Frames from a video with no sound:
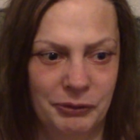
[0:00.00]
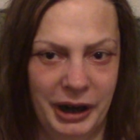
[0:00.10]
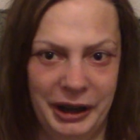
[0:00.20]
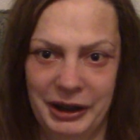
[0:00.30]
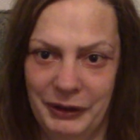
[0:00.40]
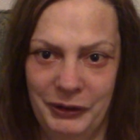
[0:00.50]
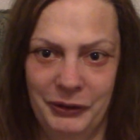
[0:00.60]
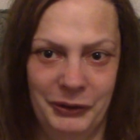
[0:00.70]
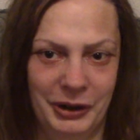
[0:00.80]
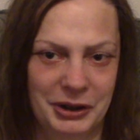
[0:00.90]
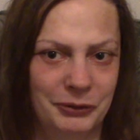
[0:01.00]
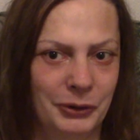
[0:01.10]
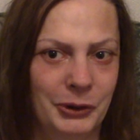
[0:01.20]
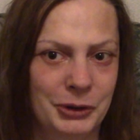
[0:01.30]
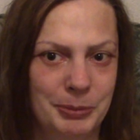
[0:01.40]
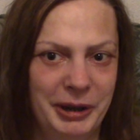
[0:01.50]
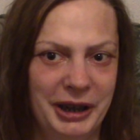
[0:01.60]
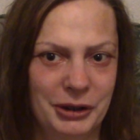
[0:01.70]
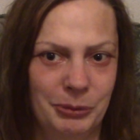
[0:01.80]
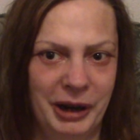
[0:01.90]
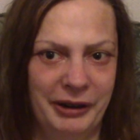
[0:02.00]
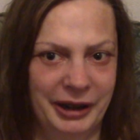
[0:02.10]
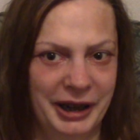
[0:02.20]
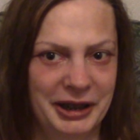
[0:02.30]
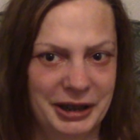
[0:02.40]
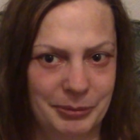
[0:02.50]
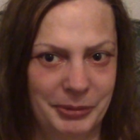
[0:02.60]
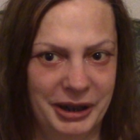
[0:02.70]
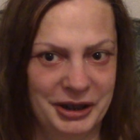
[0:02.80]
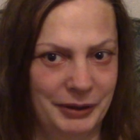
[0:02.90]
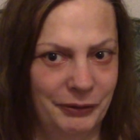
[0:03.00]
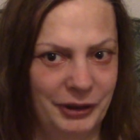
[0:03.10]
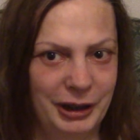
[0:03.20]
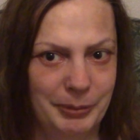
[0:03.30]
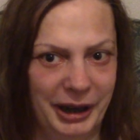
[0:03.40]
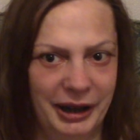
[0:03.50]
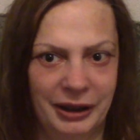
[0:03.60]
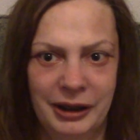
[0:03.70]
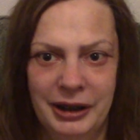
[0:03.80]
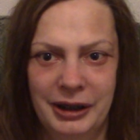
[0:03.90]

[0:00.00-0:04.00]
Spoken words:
right, if you had to force me to wear an item because I'm female,